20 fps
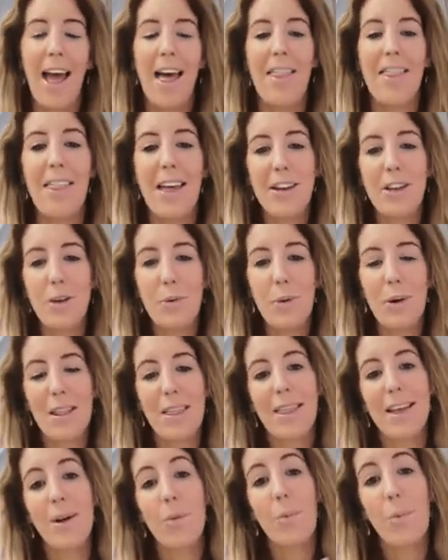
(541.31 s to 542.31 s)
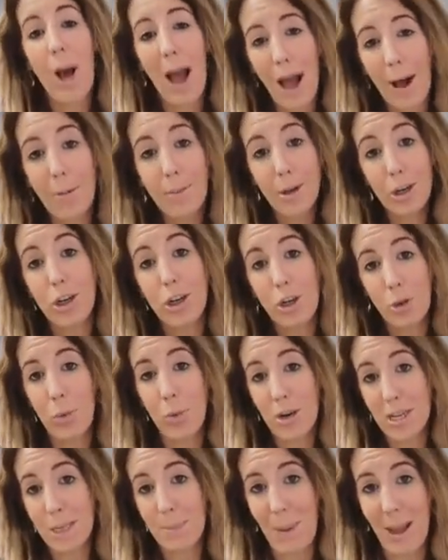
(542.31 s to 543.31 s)
Then you want to think how much you
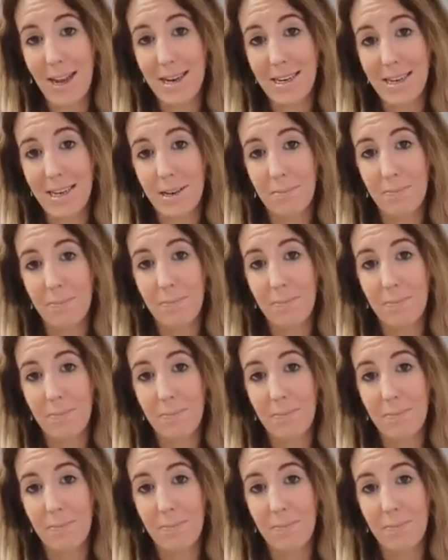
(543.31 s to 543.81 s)
want to spend.